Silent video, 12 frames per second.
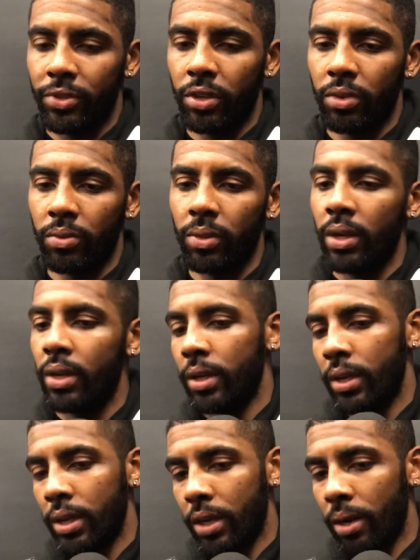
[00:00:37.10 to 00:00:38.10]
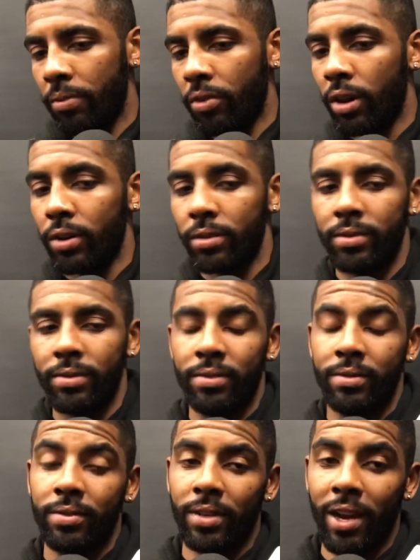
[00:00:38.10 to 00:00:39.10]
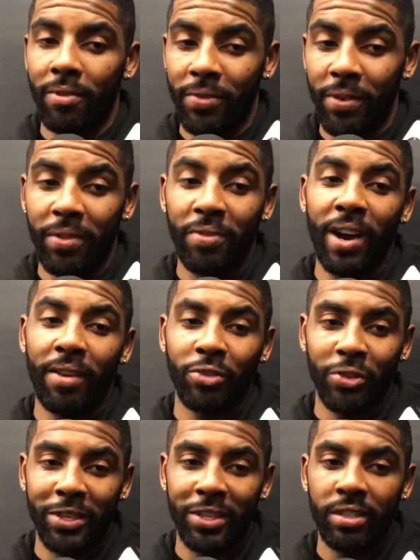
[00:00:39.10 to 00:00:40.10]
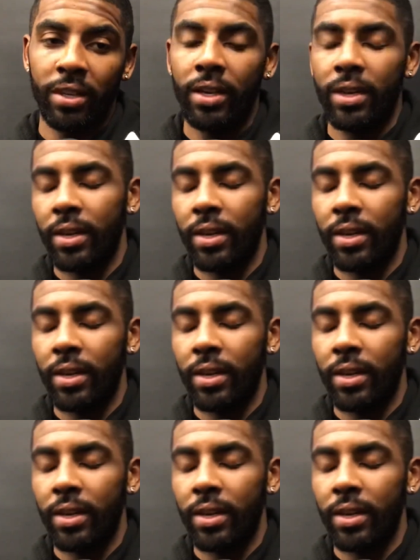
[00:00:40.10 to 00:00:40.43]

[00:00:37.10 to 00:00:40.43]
you know, of our out of 55 threes.